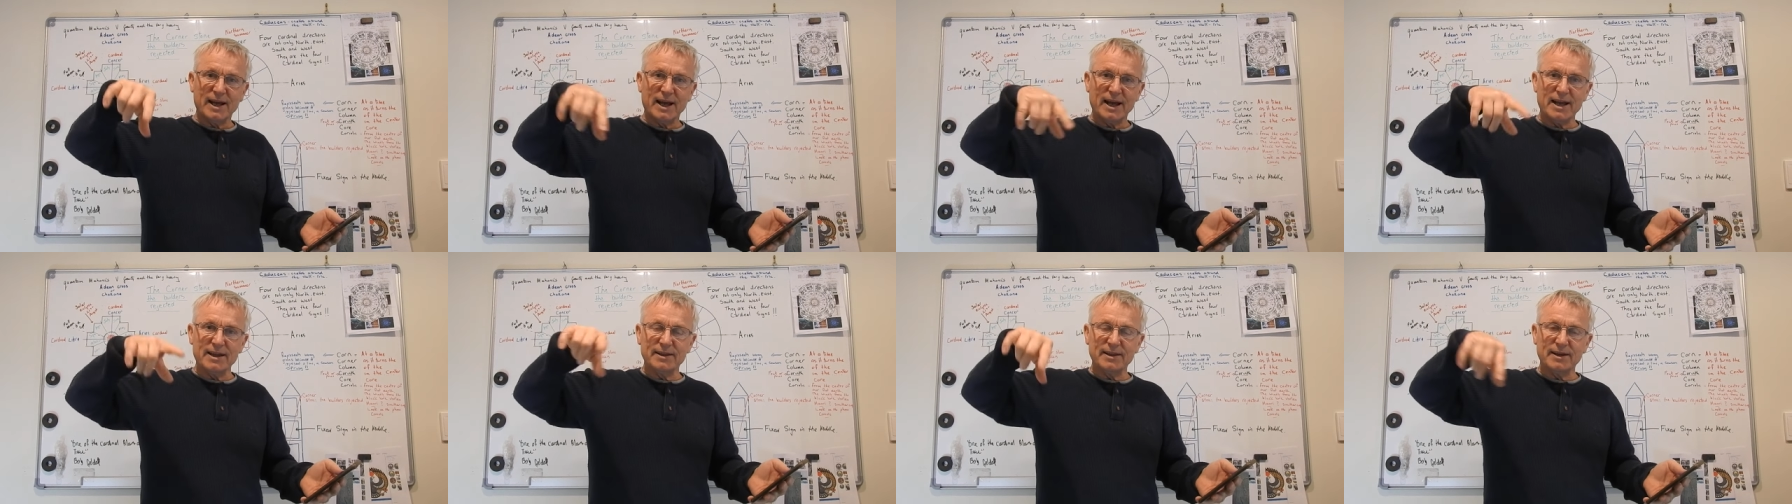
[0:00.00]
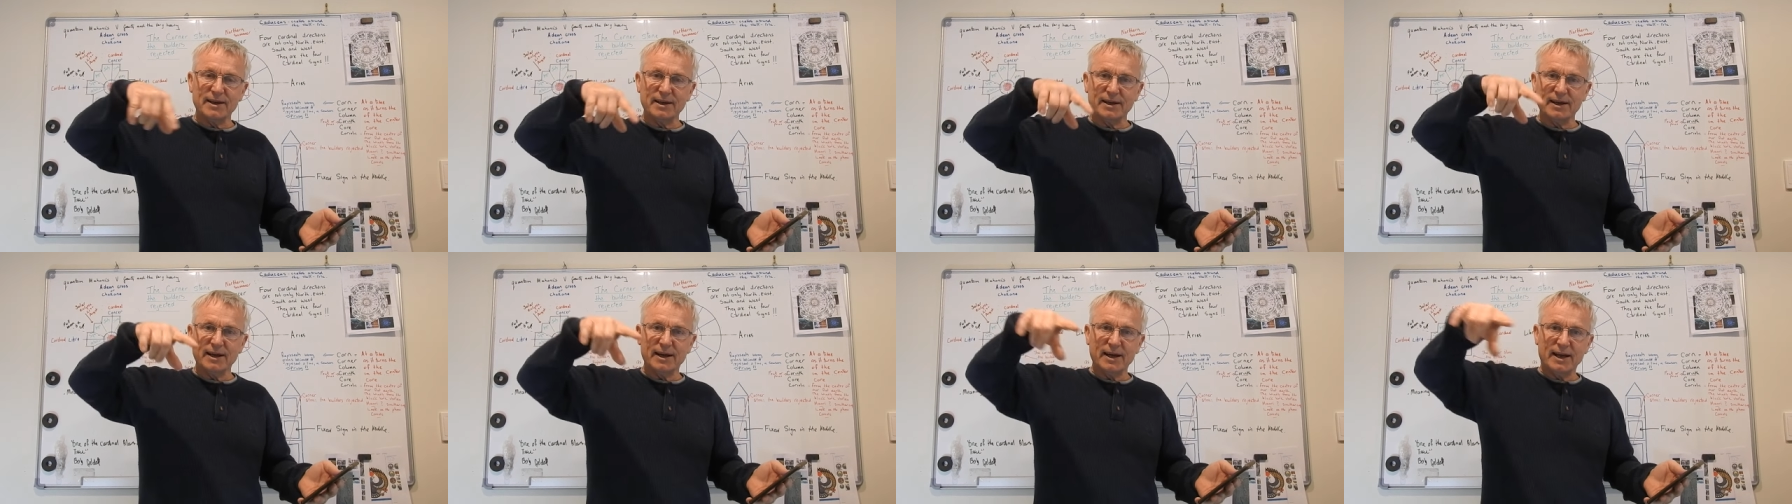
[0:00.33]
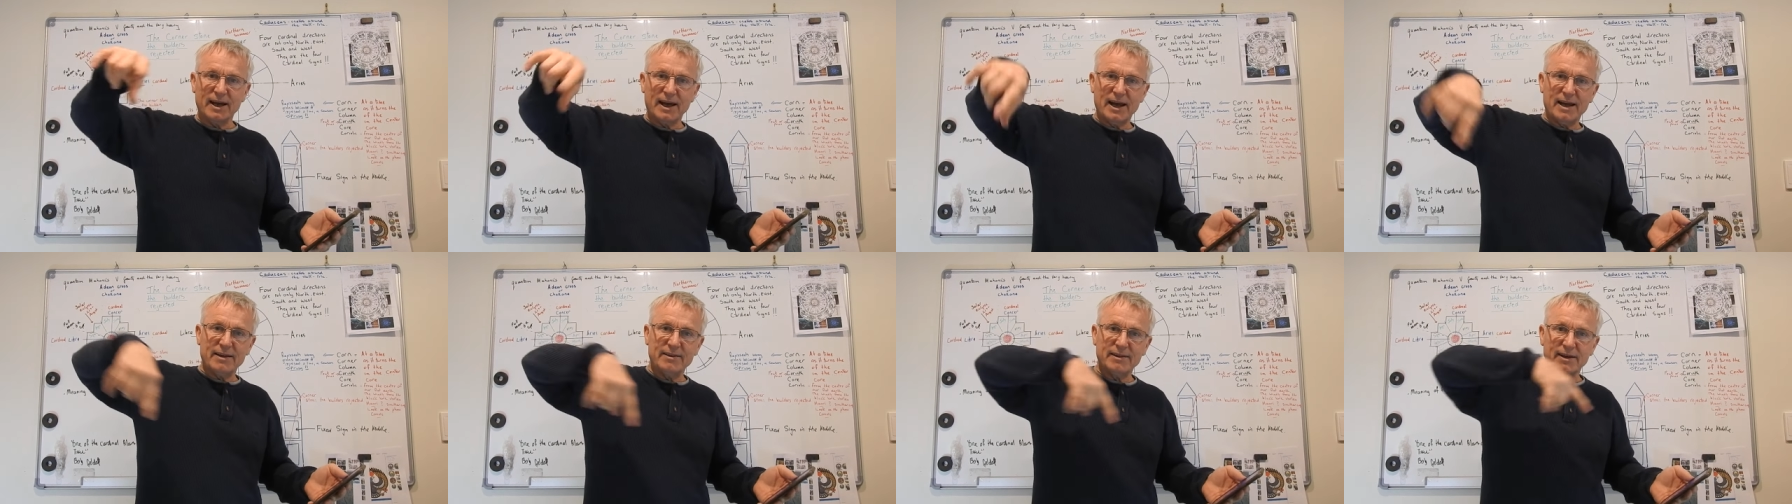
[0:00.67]
and the
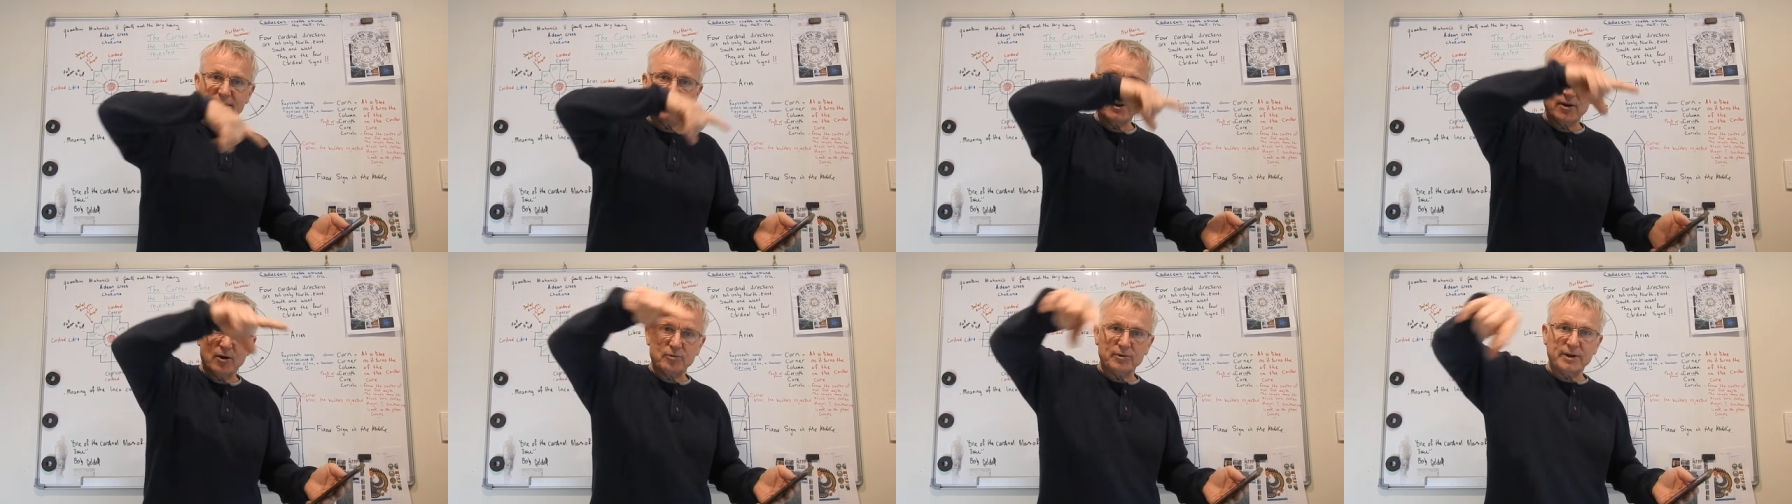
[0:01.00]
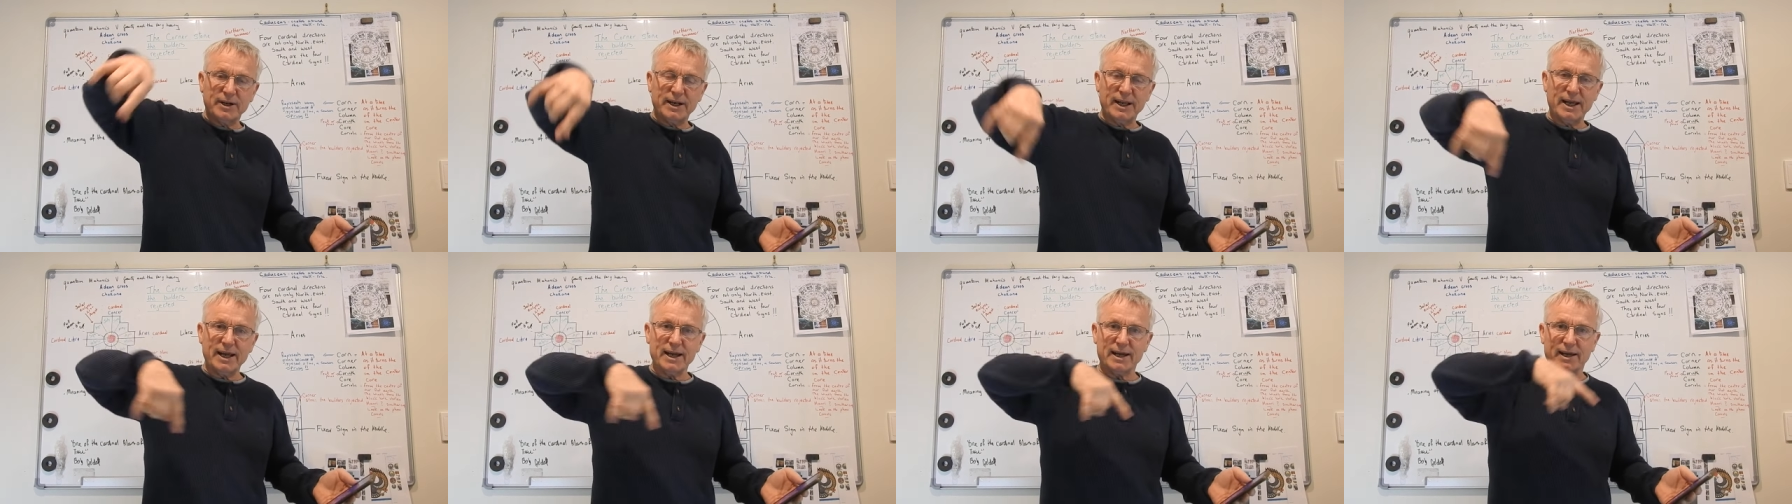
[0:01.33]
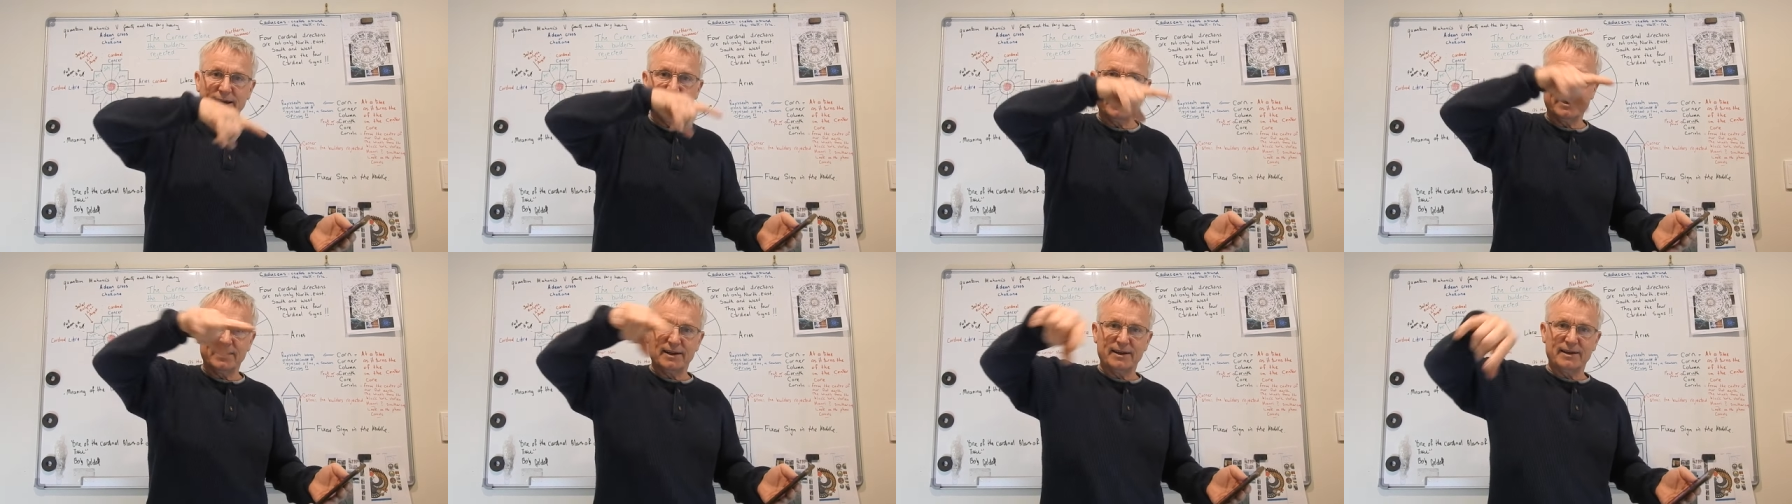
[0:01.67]
and the golden egg.